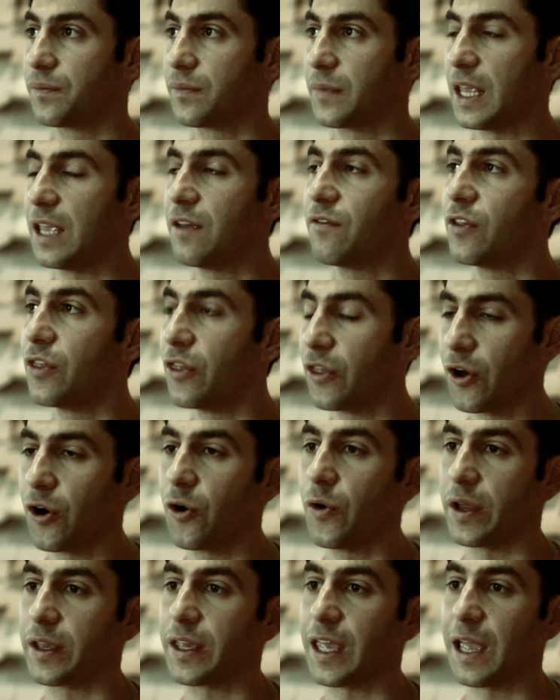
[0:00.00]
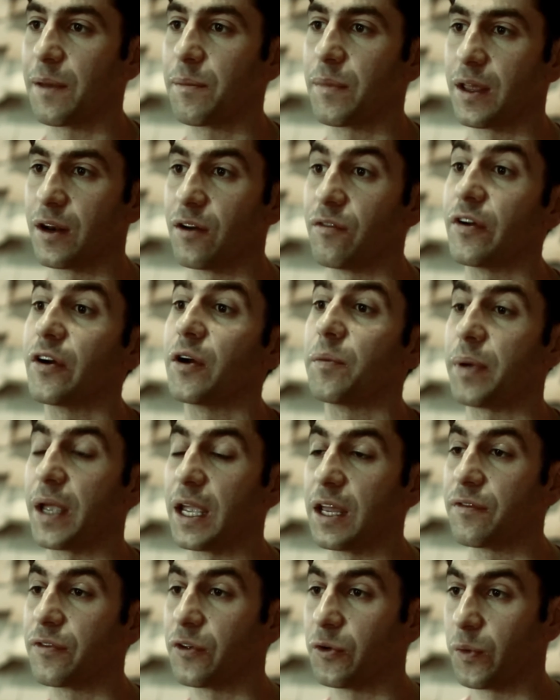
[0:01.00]
even though it came in a very
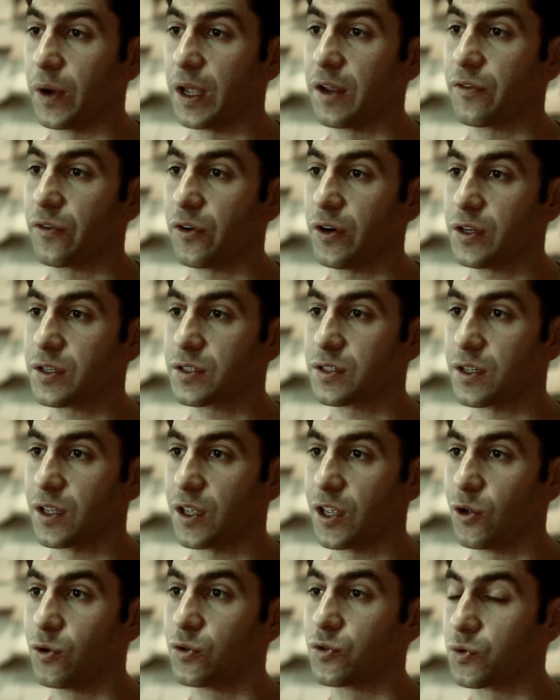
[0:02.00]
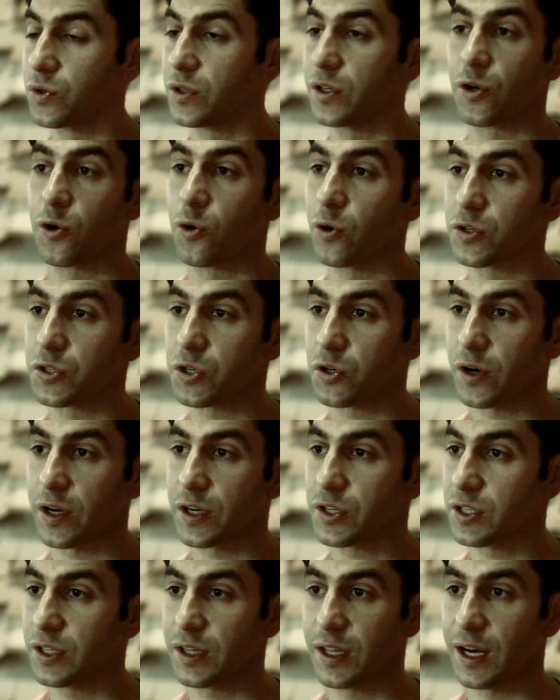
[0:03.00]
painful way for us, it was really a course
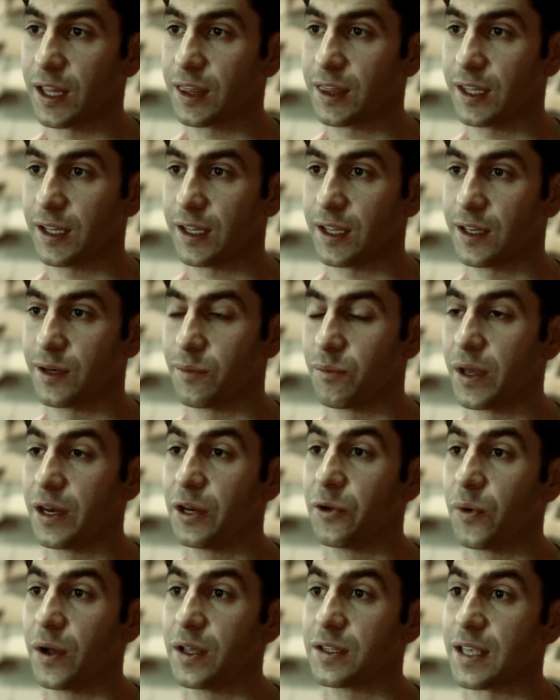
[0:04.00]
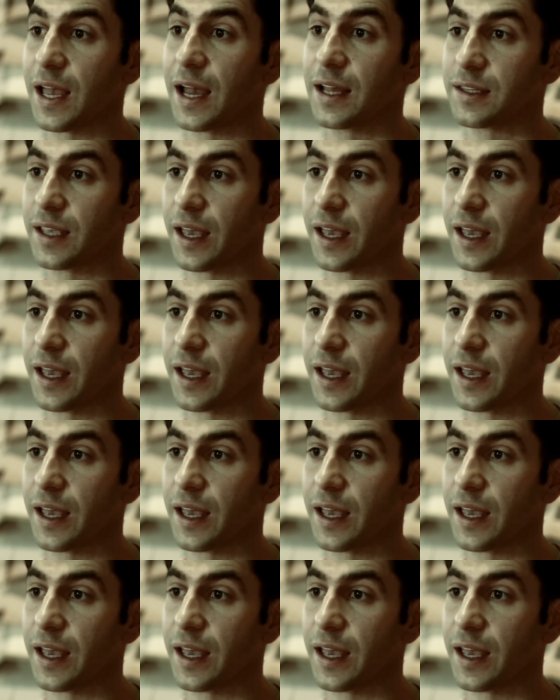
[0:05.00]
correction that I think in many ways had to